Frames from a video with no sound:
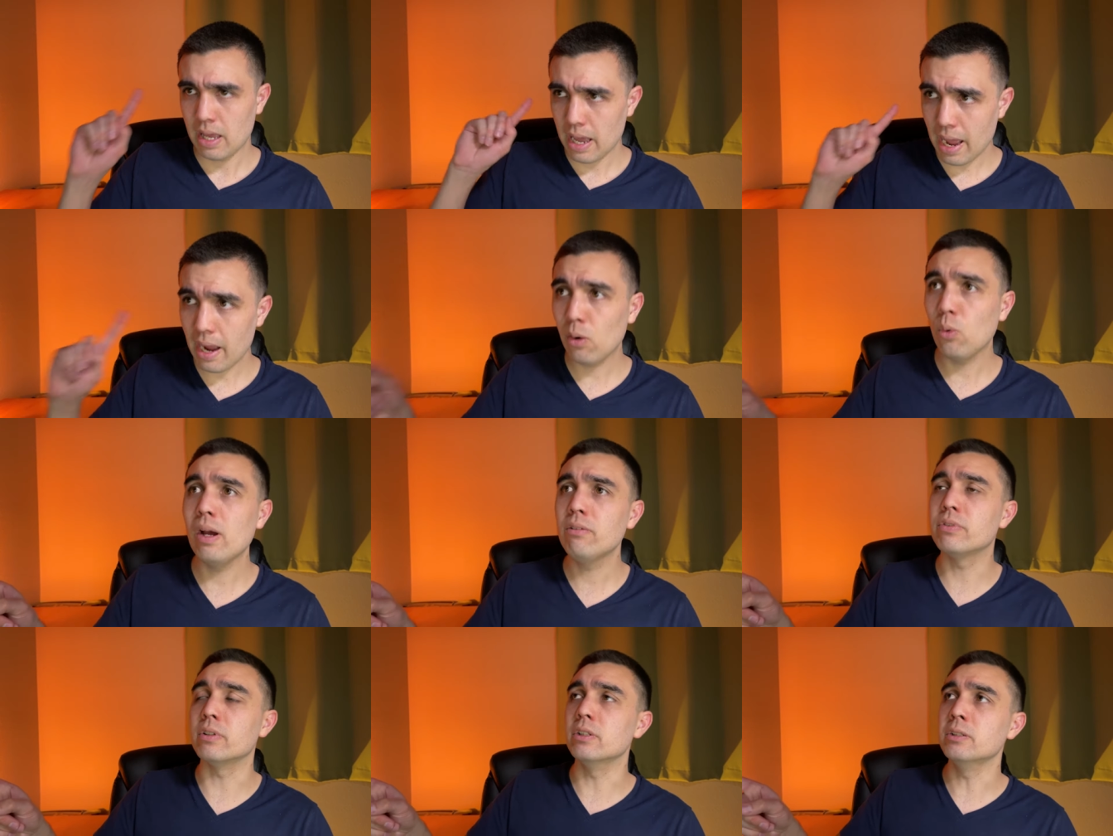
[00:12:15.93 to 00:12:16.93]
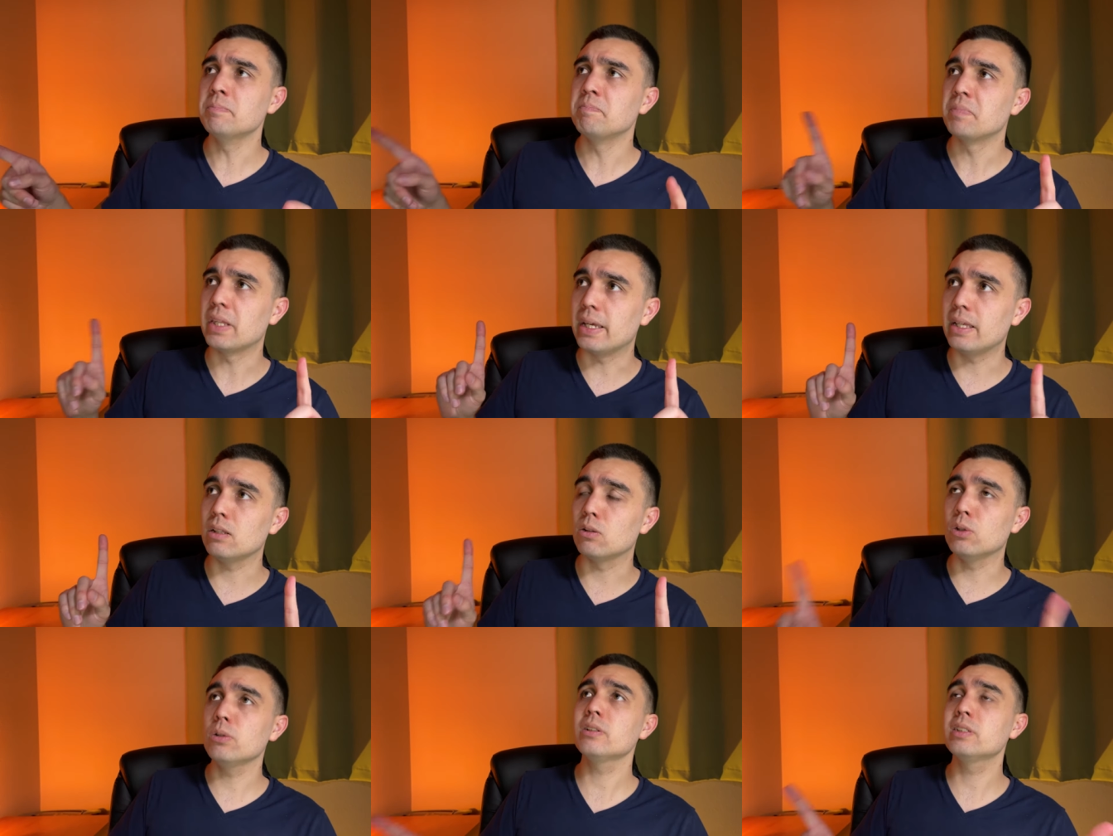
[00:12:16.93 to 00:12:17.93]
However, it
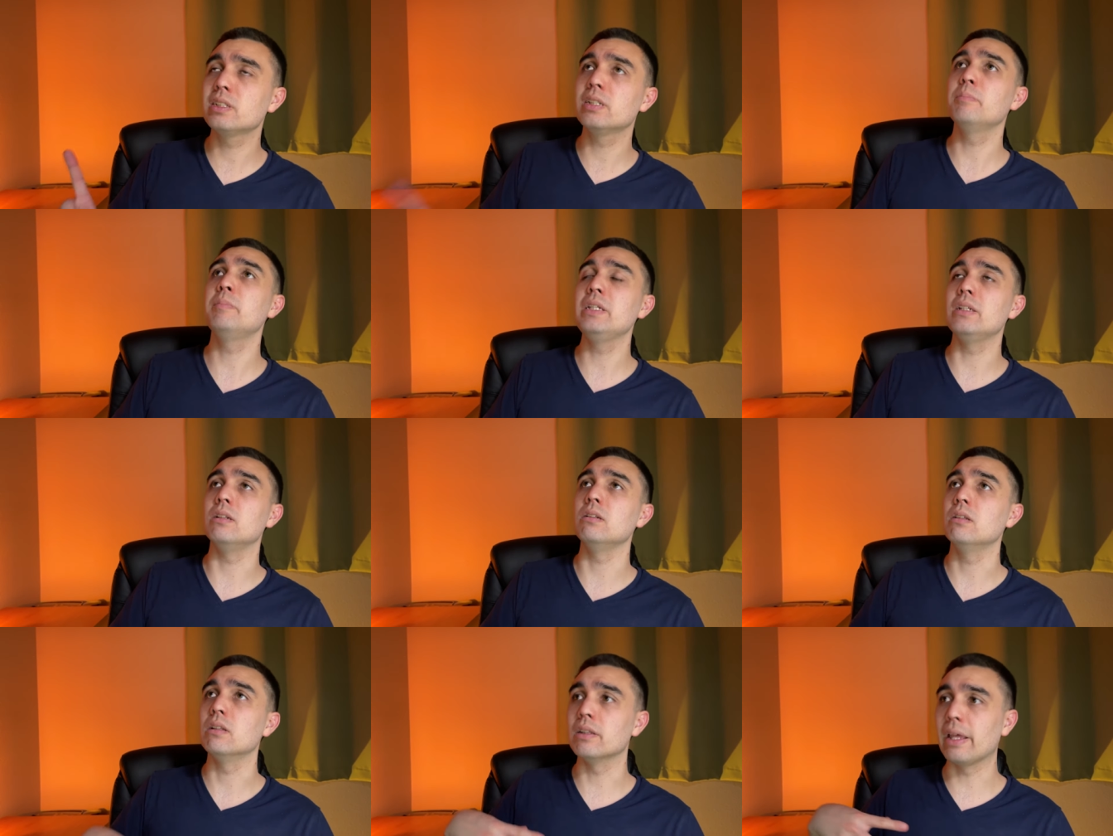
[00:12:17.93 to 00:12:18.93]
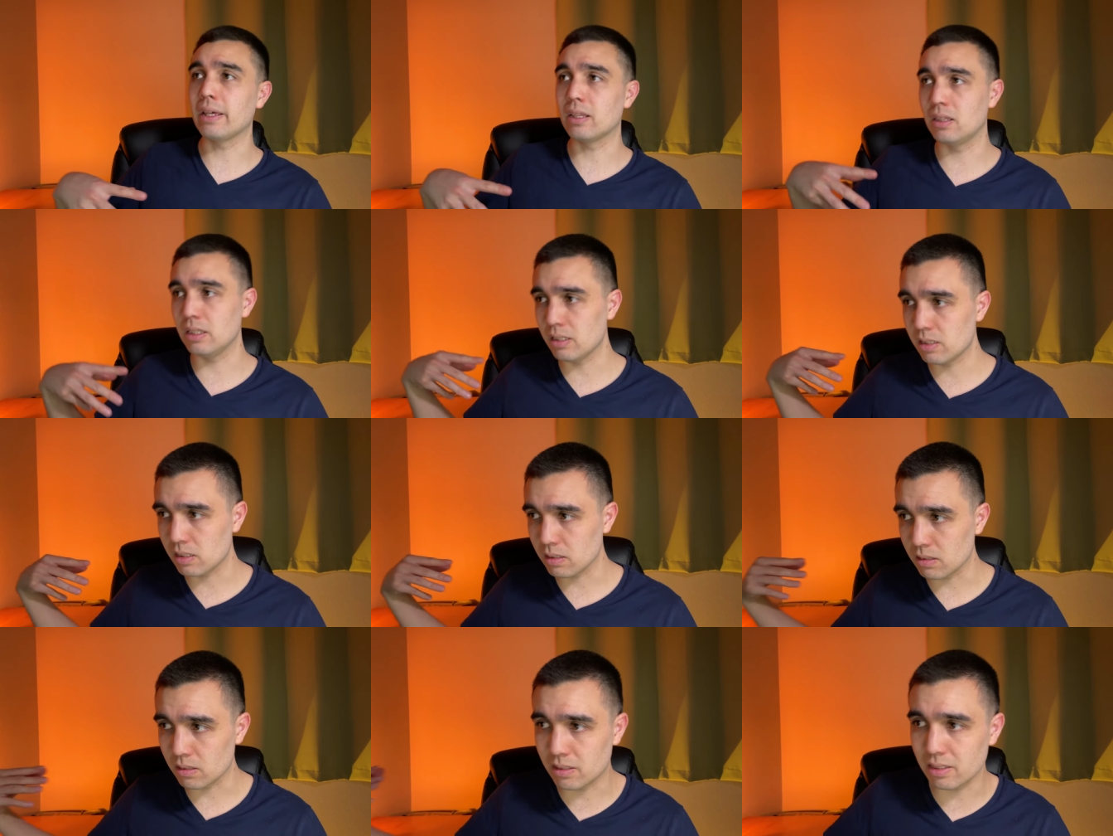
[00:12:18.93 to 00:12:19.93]
looks to me like this
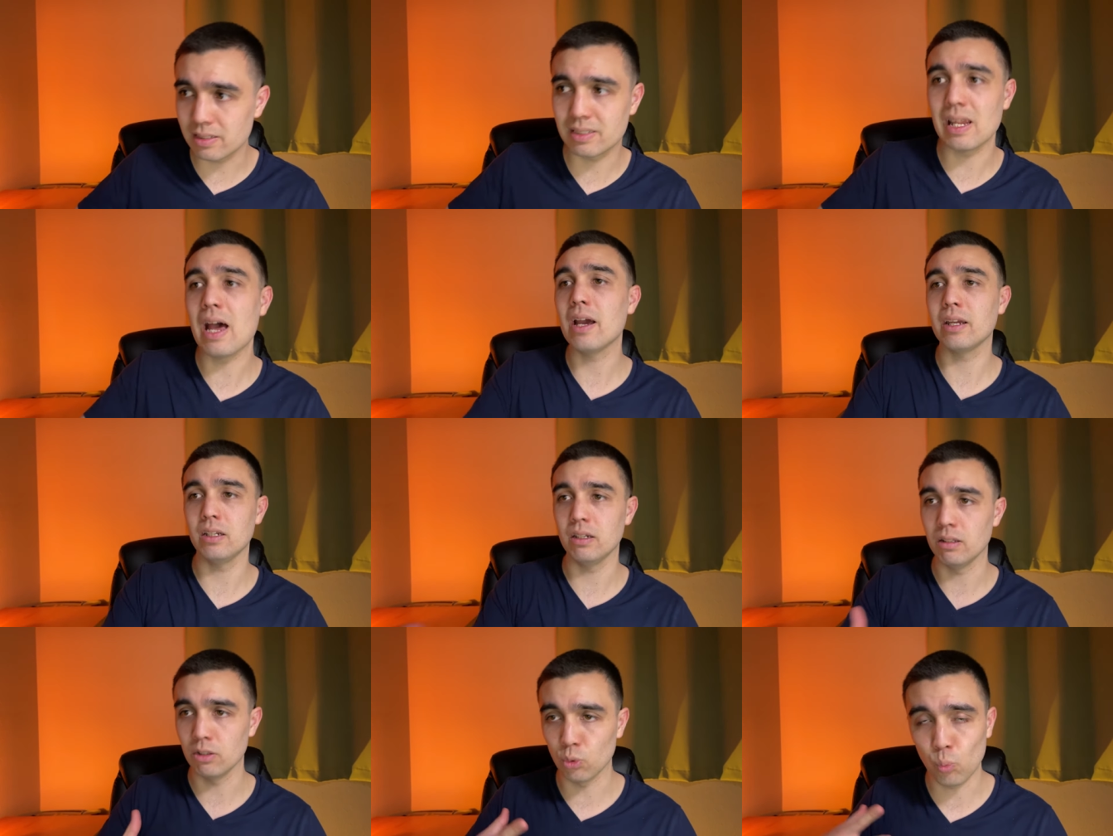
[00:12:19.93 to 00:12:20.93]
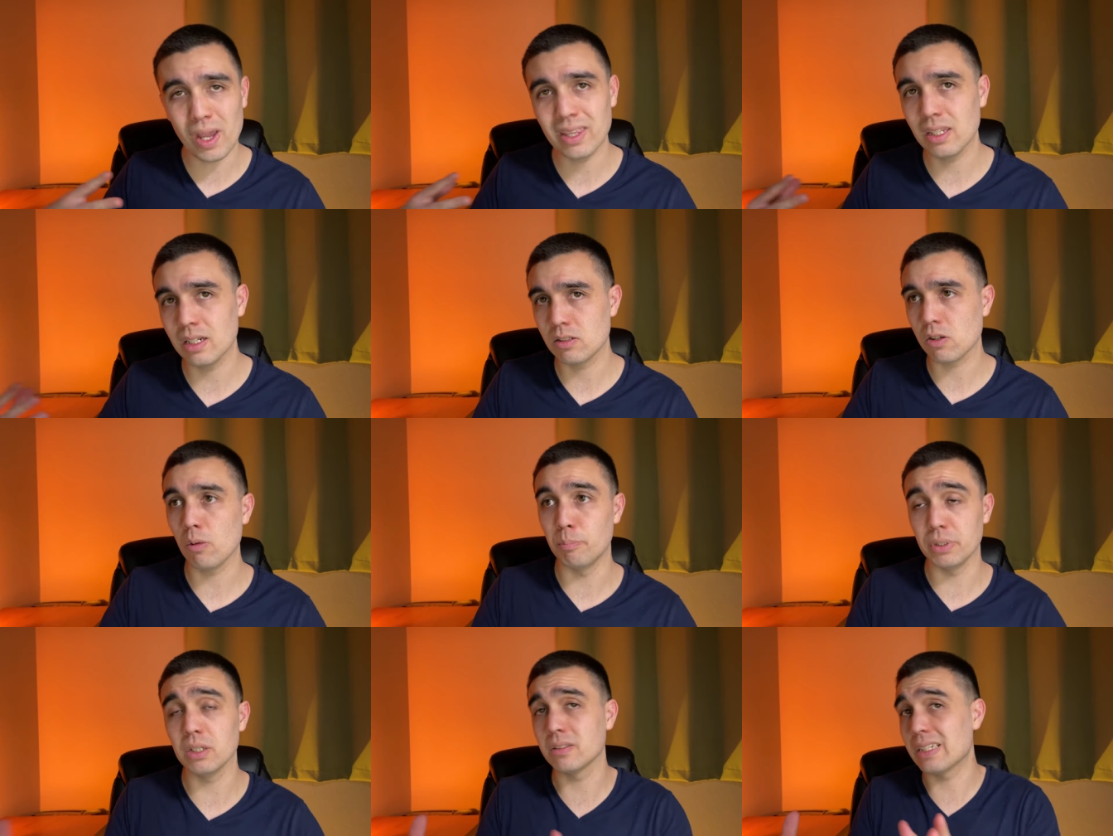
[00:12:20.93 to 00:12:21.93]
design, the way that it's all
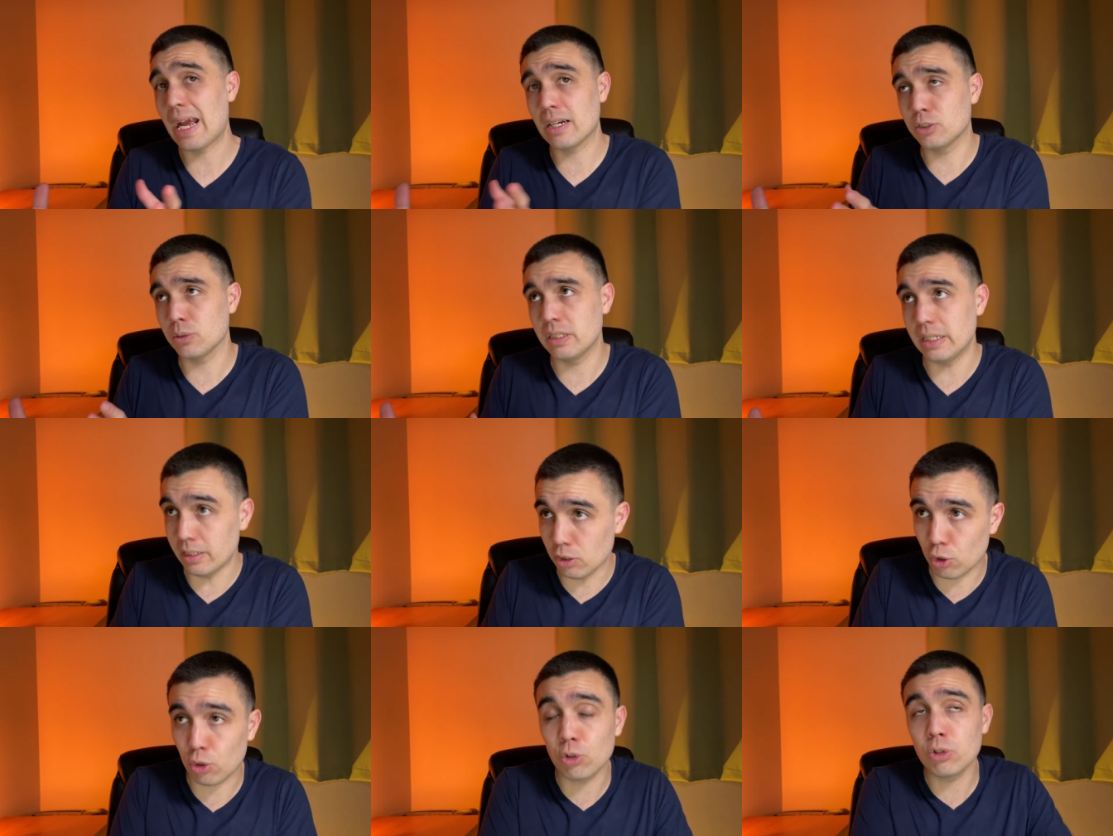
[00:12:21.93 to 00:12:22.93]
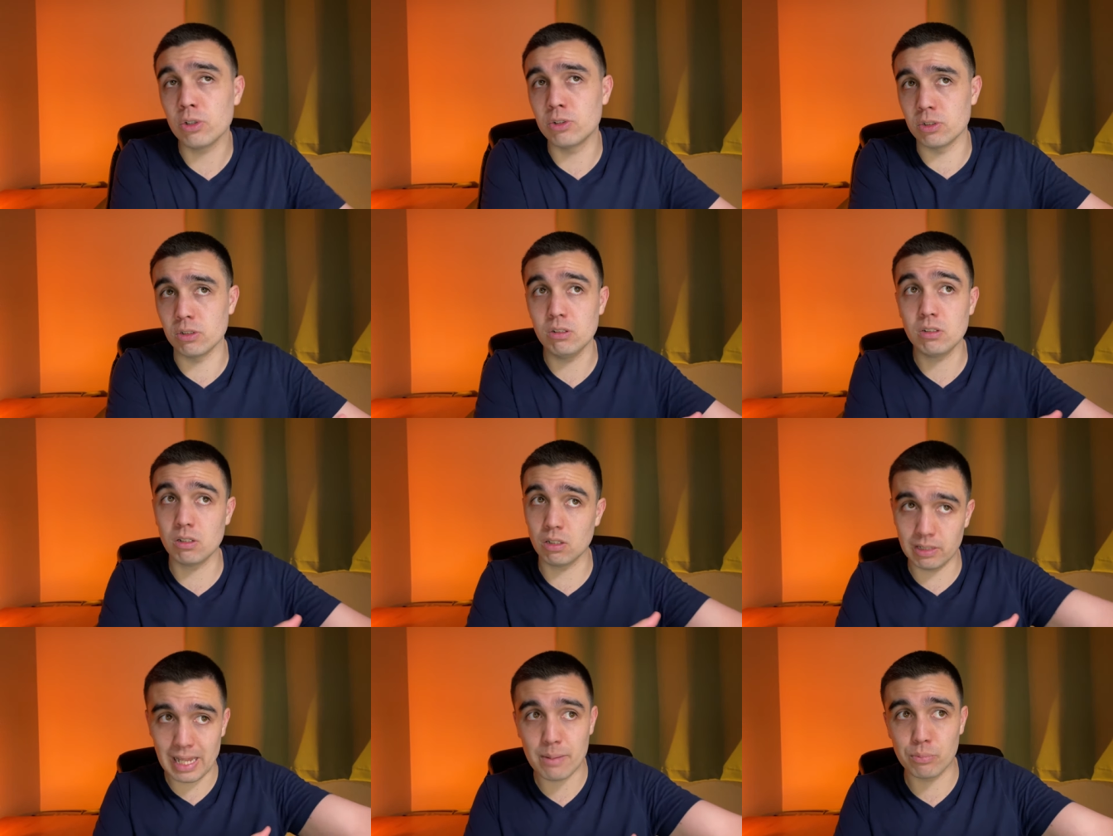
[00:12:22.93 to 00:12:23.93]
built, actually encourages
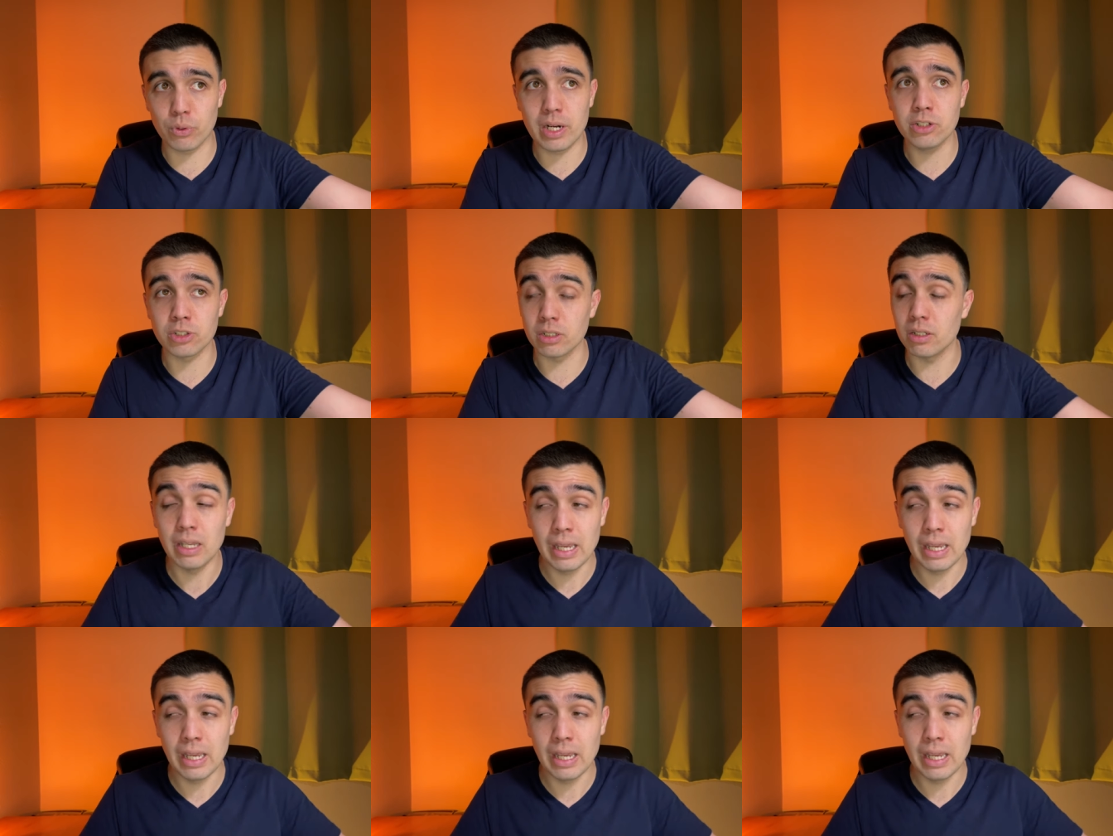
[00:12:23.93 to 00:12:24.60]
collaboration